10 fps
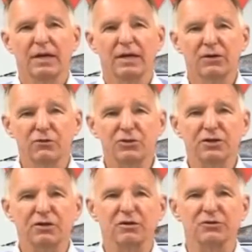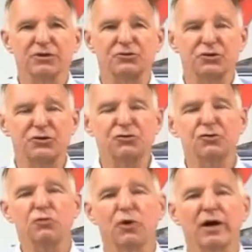Energy costs continue
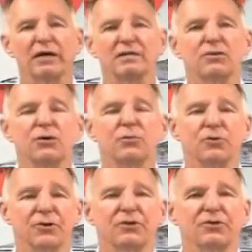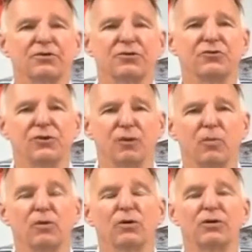to rise and are predicted to
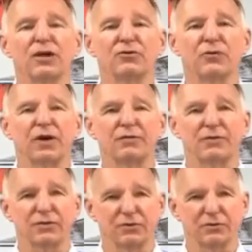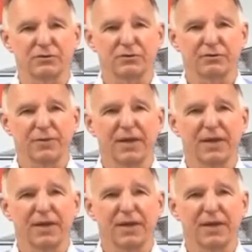double in the next 5 years.